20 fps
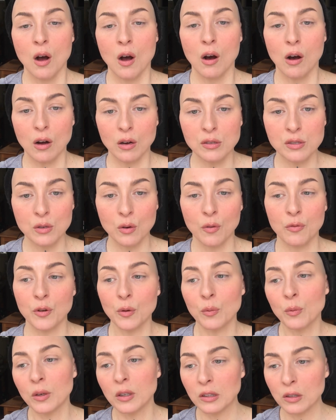Also, if
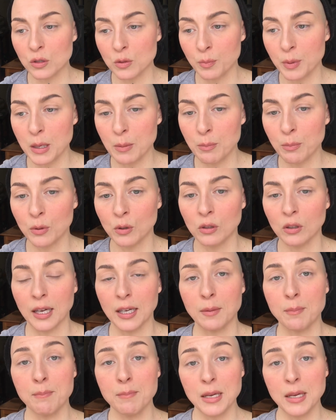you're one of those people
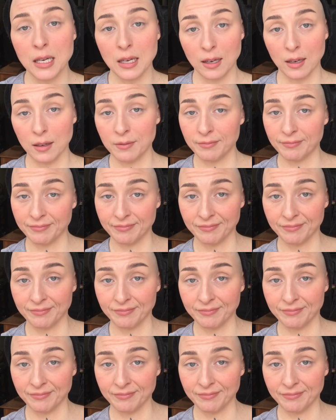like me